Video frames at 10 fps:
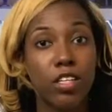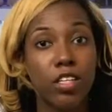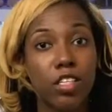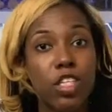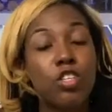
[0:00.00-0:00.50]

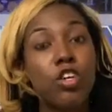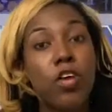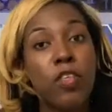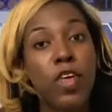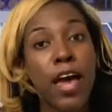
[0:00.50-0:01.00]
to
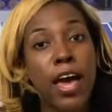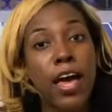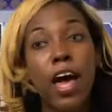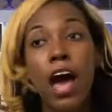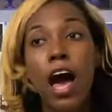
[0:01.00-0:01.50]
know that
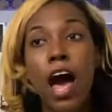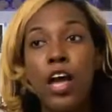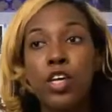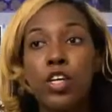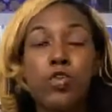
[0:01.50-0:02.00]

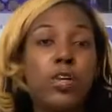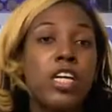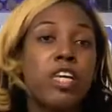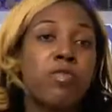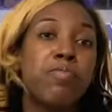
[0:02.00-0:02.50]
you
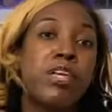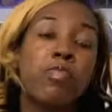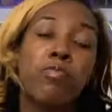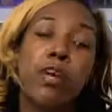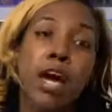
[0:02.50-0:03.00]
hear me and
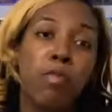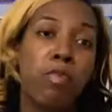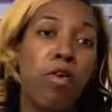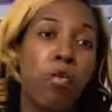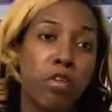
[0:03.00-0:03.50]
what I'm
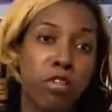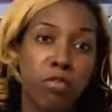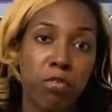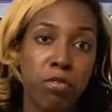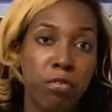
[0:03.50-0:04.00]
going
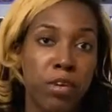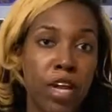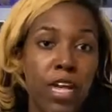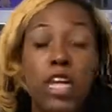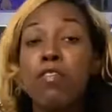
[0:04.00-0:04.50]
through.
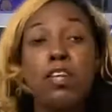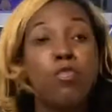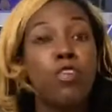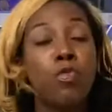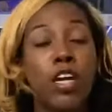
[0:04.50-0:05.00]
And even if
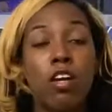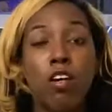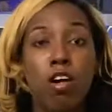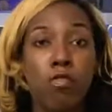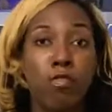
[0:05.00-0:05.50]
you can't
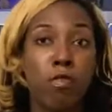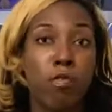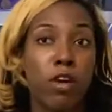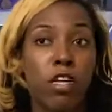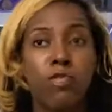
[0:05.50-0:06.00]
offer a
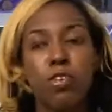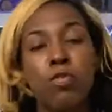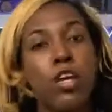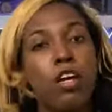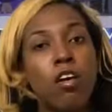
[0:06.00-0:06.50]
word, if you
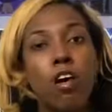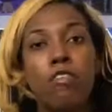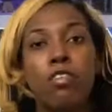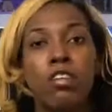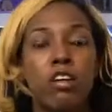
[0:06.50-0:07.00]
can't
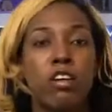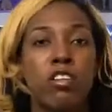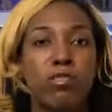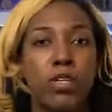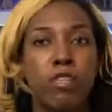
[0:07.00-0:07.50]
offer
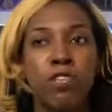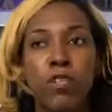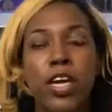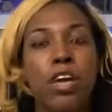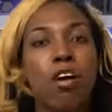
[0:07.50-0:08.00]
encouragement, if you
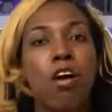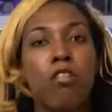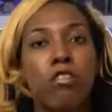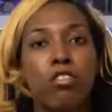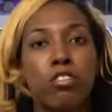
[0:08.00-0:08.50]
can't
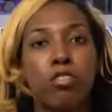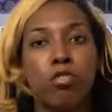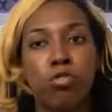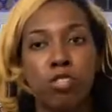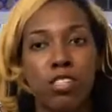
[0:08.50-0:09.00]
offer a
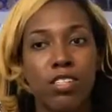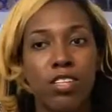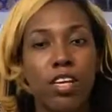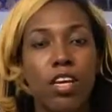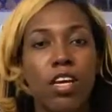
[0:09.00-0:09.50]
solution,
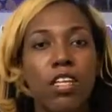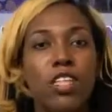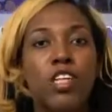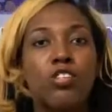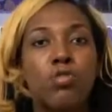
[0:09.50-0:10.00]

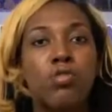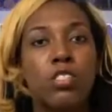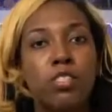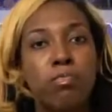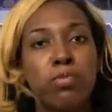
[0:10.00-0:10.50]
that you
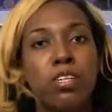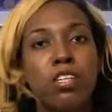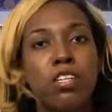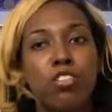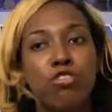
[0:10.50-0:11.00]
simply
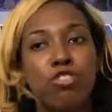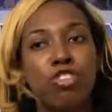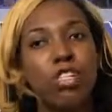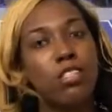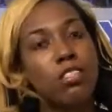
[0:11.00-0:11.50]

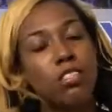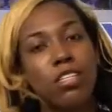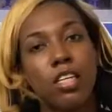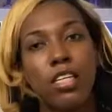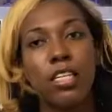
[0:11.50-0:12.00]
just
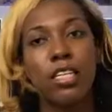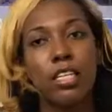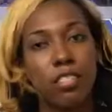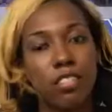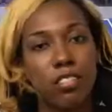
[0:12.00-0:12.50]
listen.